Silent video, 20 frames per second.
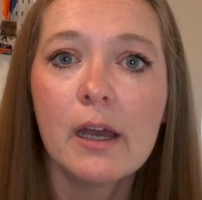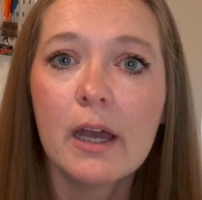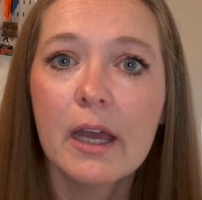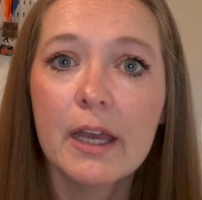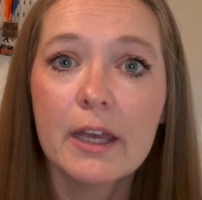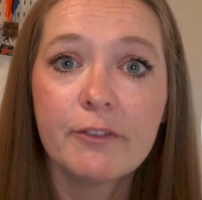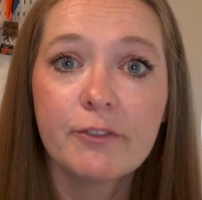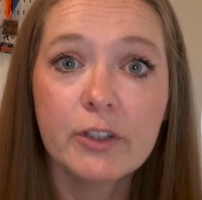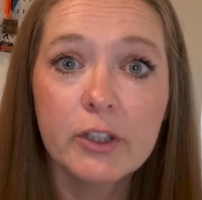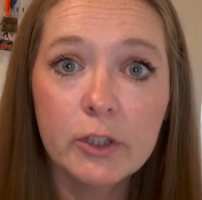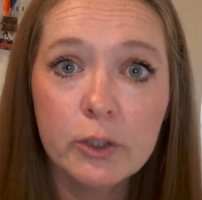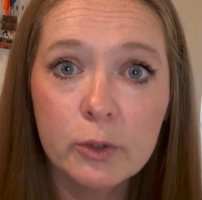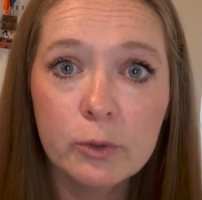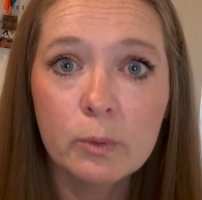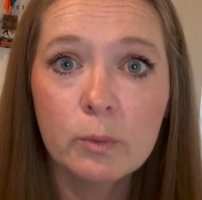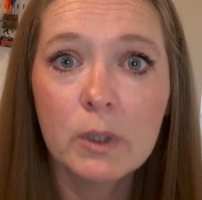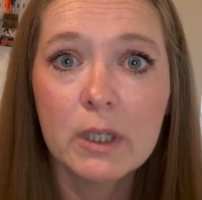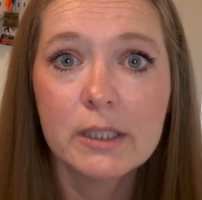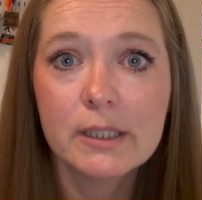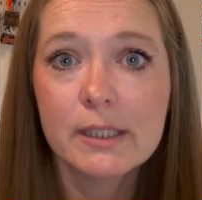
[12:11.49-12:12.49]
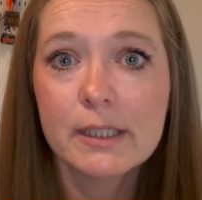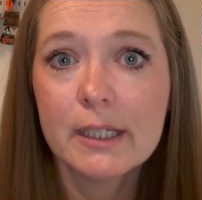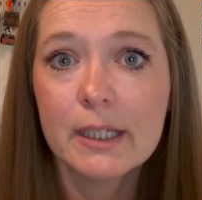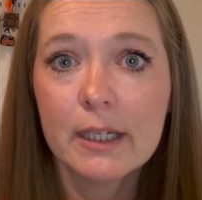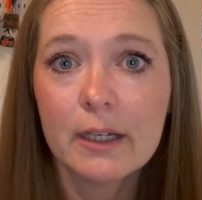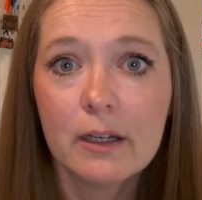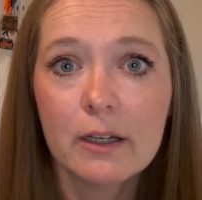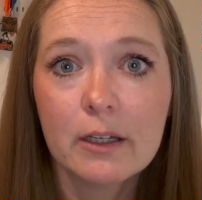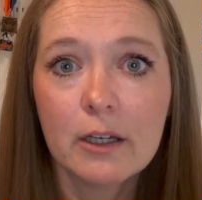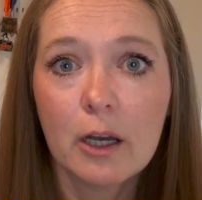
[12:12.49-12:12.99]
If you want to
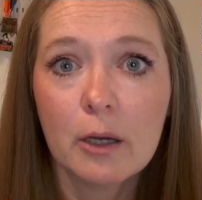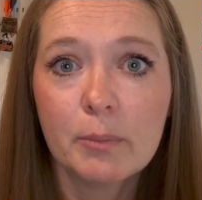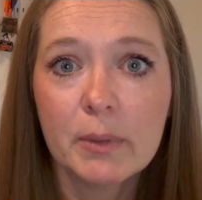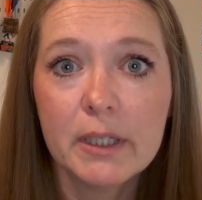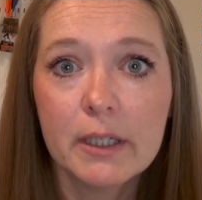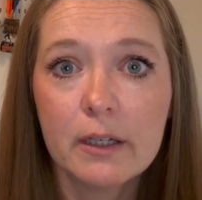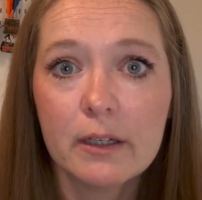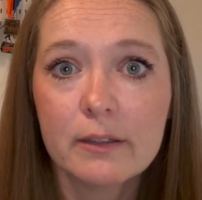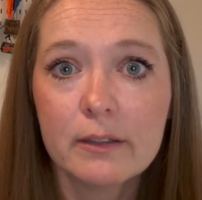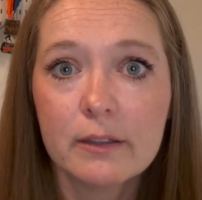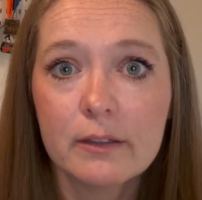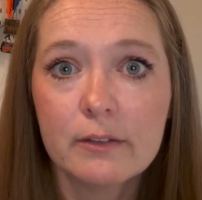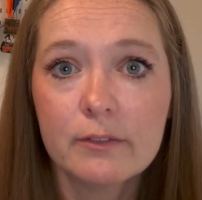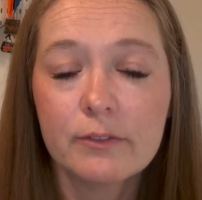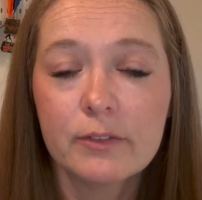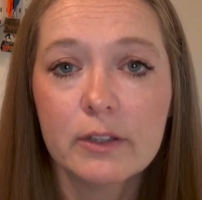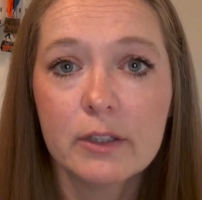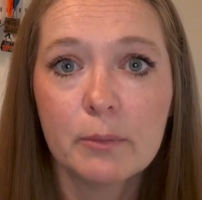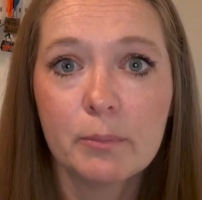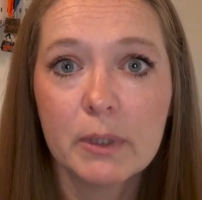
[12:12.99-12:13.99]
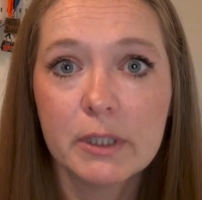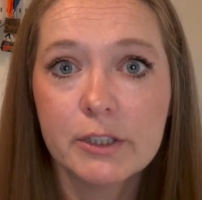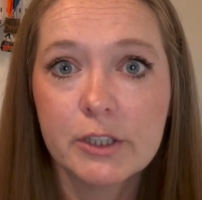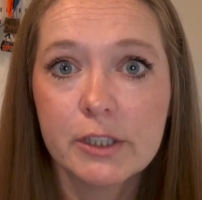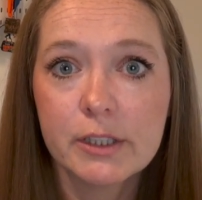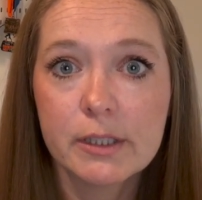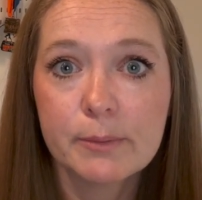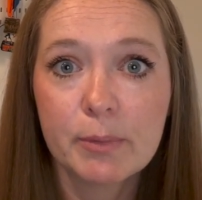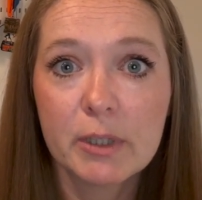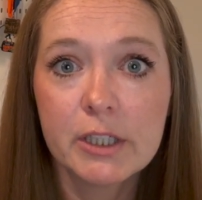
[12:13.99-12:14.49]
get a copy of the
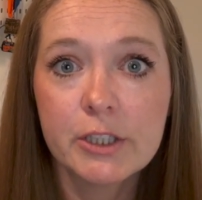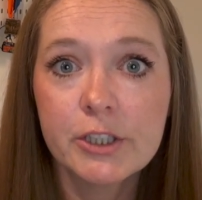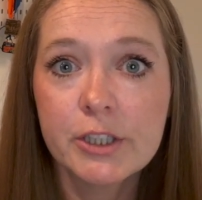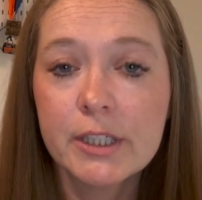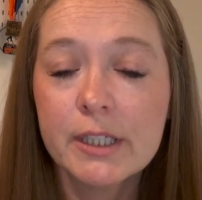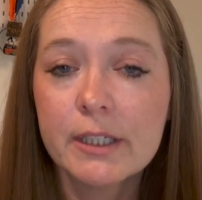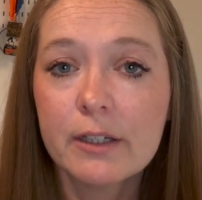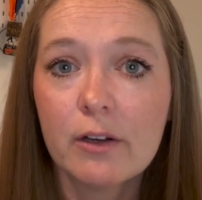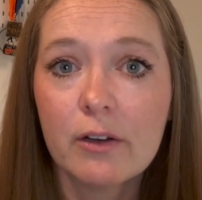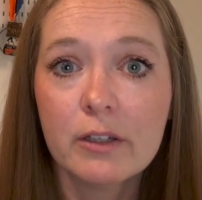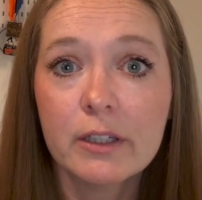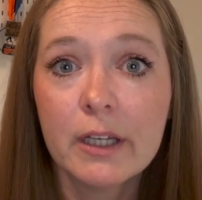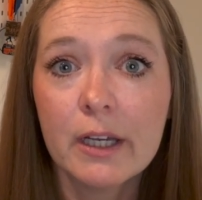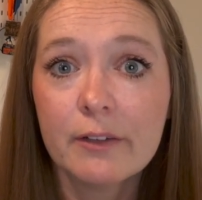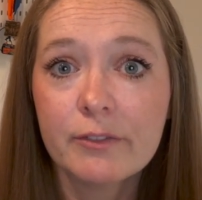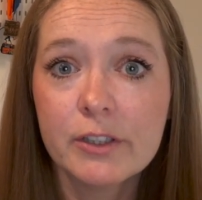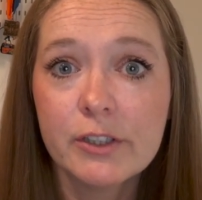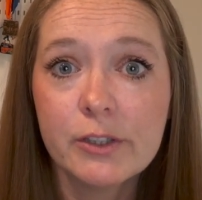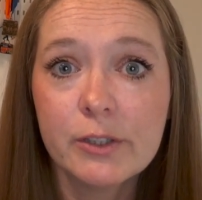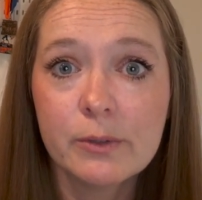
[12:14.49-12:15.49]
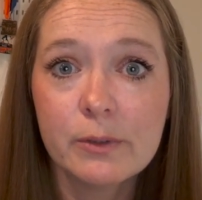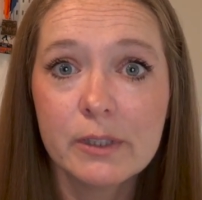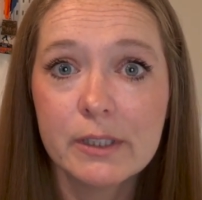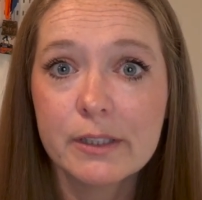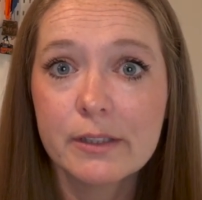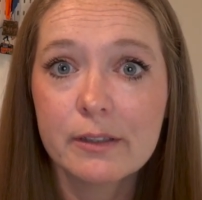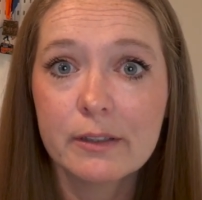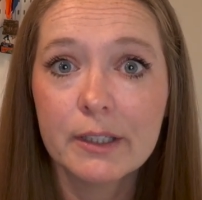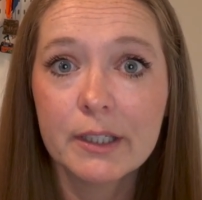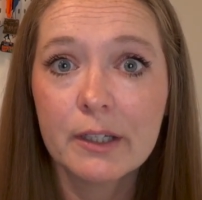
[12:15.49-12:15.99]
budget spreadsheet, all you have to do
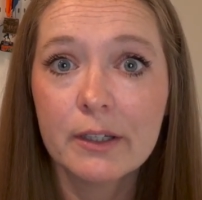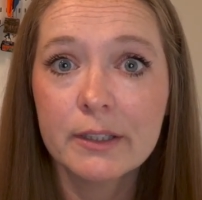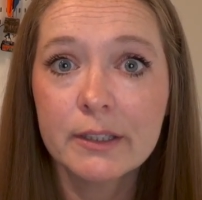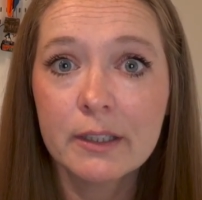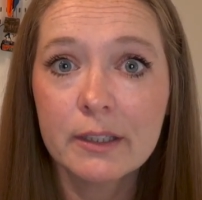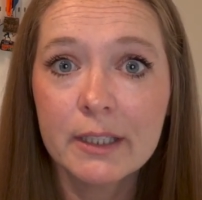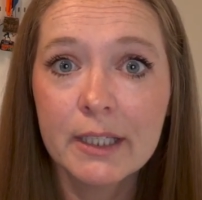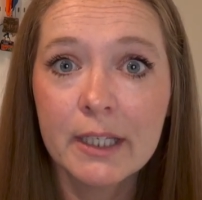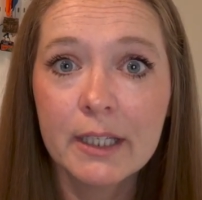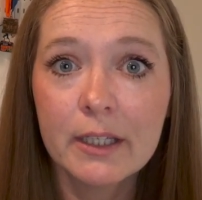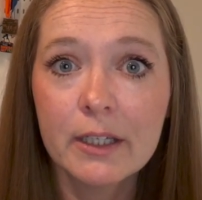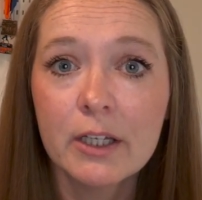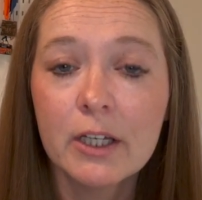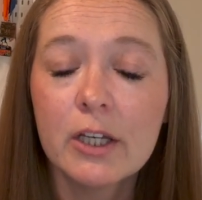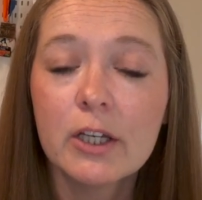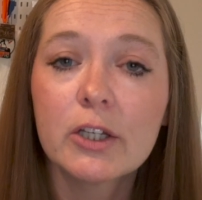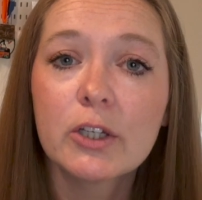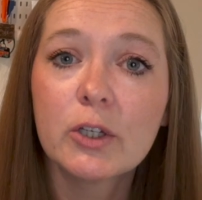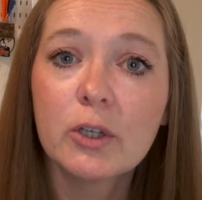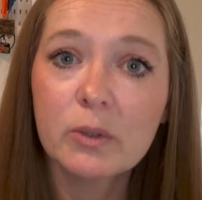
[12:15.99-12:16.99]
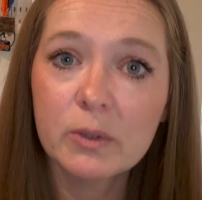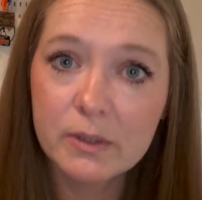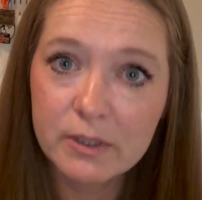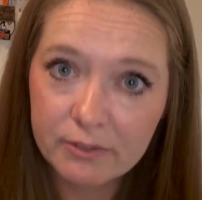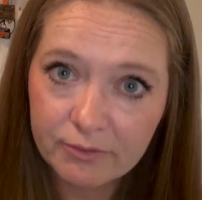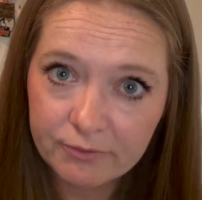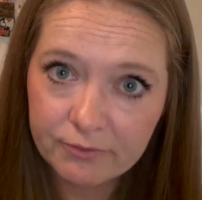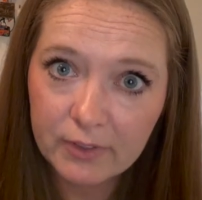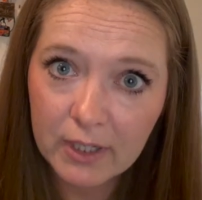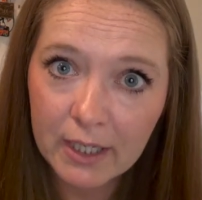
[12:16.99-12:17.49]
is click on the link, go to
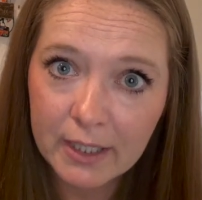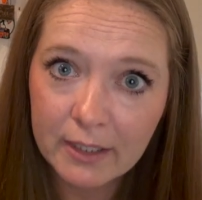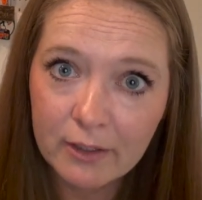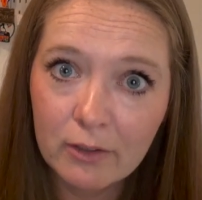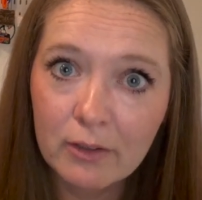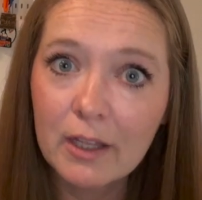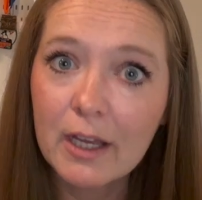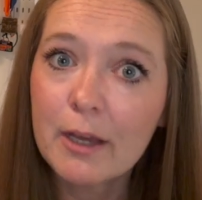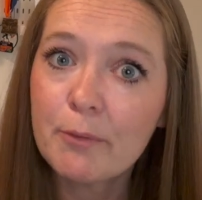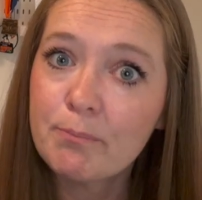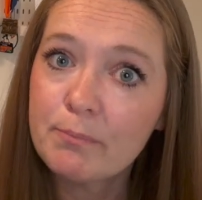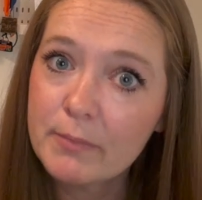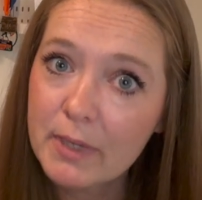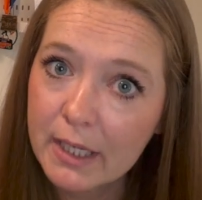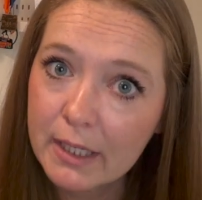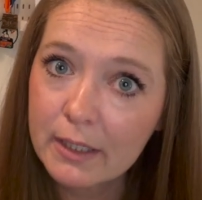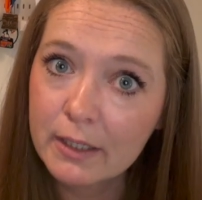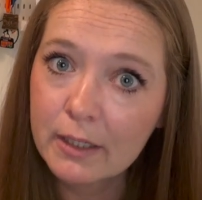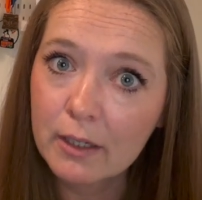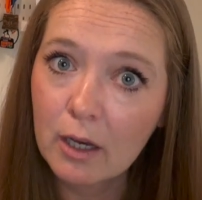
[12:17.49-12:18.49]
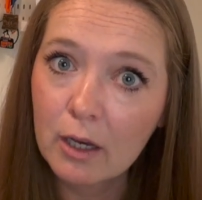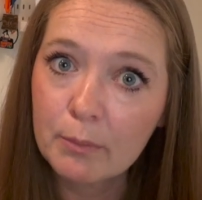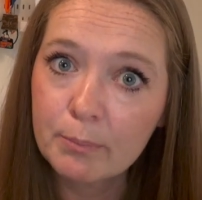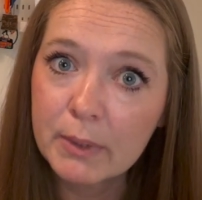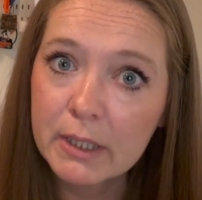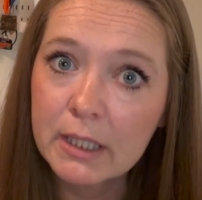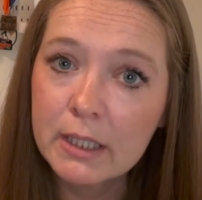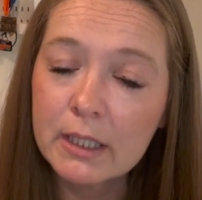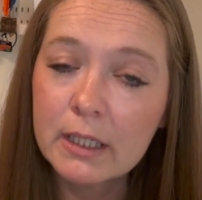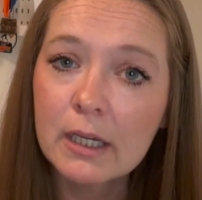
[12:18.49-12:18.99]
file and make a
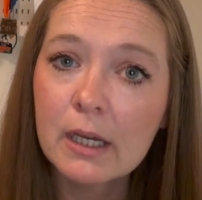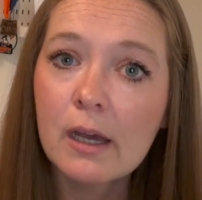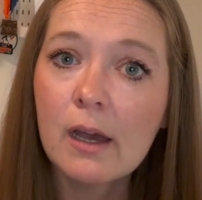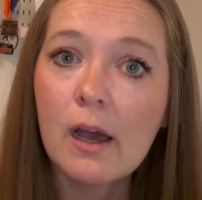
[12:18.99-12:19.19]
copy.